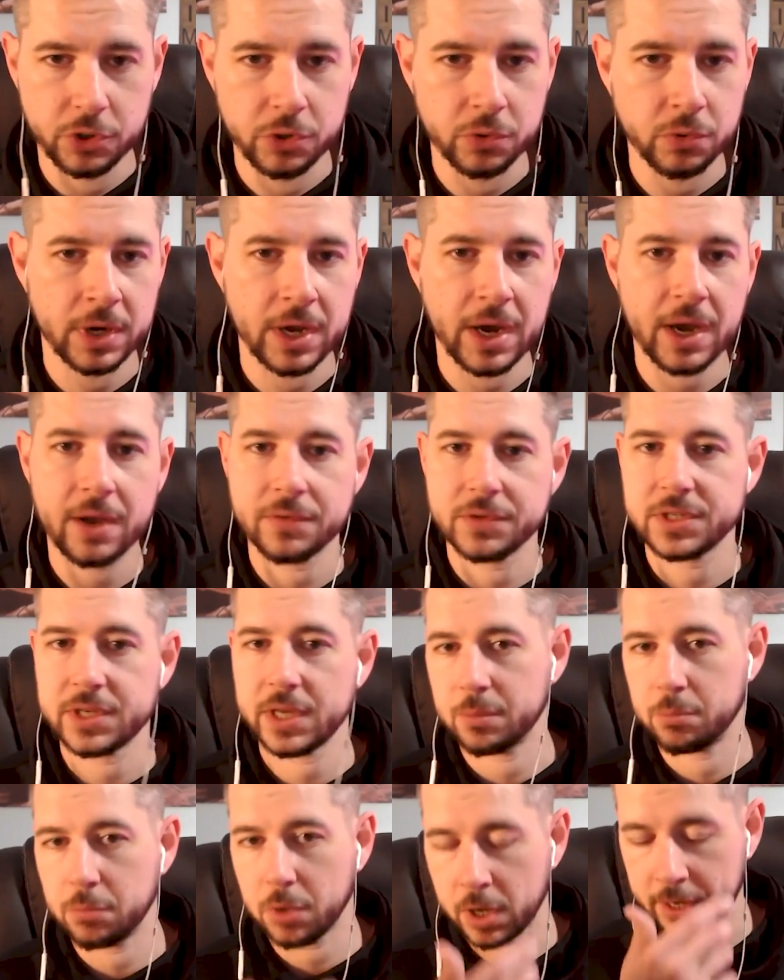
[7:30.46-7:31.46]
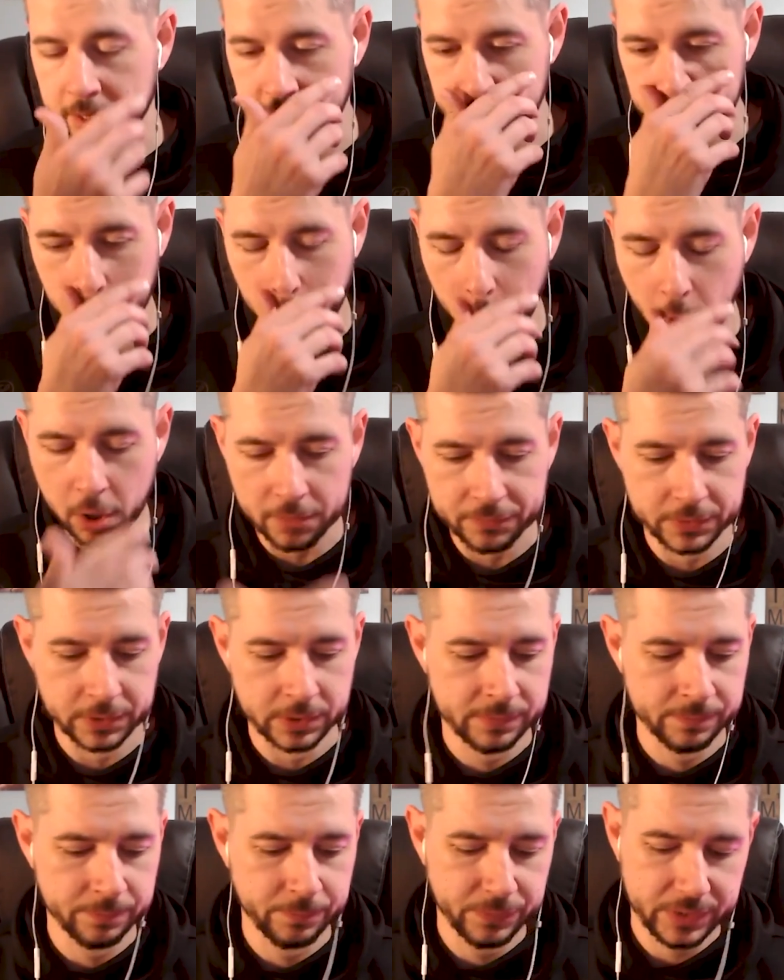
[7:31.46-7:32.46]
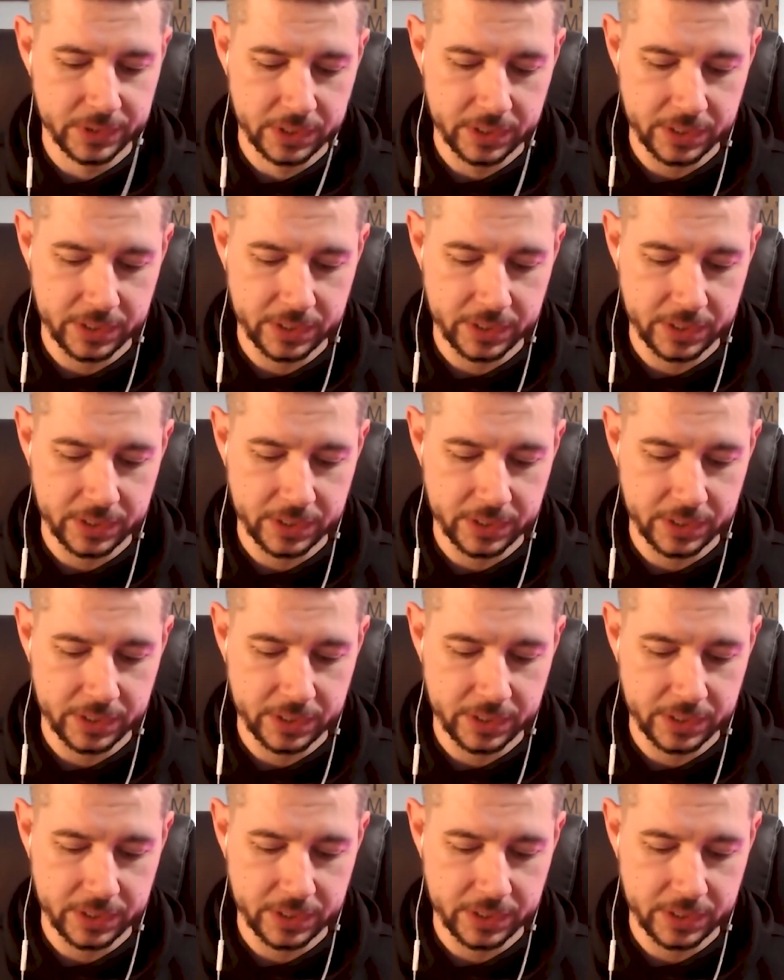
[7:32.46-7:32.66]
You and I have said, Brandon, often,